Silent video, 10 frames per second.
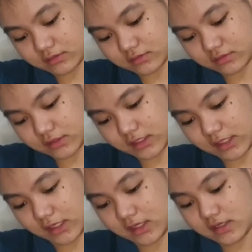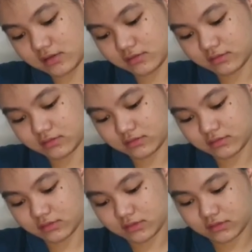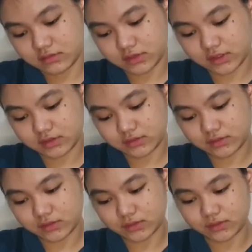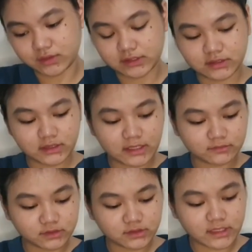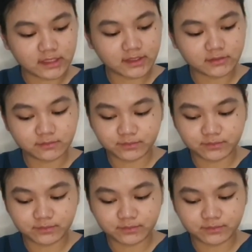Okay, there you go. And then after that,